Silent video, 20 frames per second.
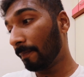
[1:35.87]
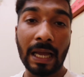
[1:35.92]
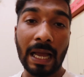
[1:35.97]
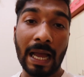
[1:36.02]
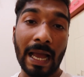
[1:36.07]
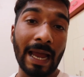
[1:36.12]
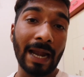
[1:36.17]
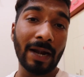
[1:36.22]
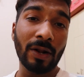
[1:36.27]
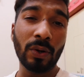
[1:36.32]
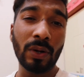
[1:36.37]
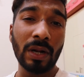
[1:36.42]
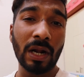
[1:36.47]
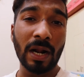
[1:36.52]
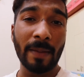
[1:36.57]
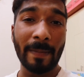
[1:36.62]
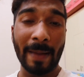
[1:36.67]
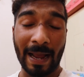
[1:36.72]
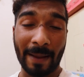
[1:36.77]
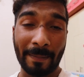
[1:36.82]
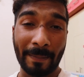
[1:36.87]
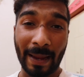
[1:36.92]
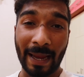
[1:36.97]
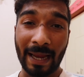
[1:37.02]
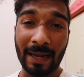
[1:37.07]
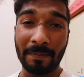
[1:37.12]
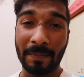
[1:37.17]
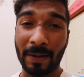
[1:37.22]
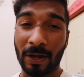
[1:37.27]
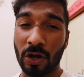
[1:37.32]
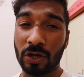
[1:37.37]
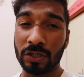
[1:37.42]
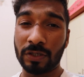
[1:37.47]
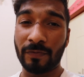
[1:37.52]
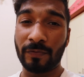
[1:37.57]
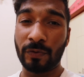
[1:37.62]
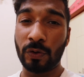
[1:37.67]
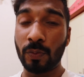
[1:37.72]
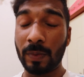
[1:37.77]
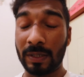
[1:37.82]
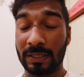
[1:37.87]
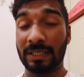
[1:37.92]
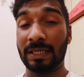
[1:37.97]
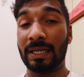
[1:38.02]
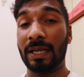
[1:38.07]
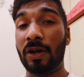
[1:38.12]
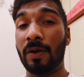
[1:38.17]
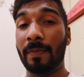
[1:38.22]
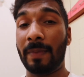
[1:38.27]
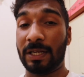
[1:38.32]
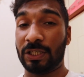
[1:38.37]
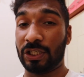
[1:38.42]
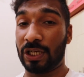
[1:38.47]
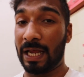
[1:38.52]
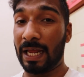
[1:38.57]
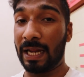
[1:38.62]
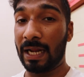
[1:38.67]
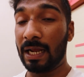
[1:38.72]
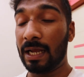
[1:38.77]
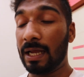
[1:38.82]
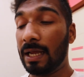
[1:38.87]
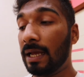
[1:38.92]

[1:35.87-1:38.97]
I had a whole lot of back pain because of too much sitting on my chair,